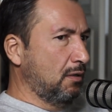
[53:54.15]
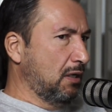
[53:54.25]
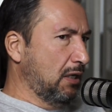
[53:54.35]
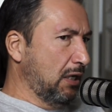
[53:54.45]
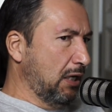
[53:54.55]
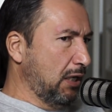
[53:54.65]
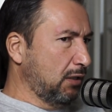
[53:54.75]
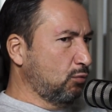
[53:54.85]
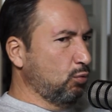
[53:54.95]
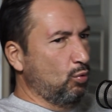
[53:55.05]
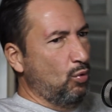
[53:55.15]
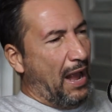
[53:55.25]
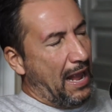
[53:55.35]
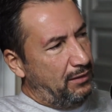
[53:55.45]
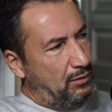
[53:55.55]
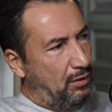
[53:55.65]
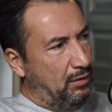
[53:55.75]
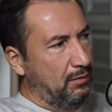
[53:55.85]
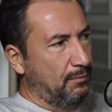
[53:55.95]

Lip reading: to handle,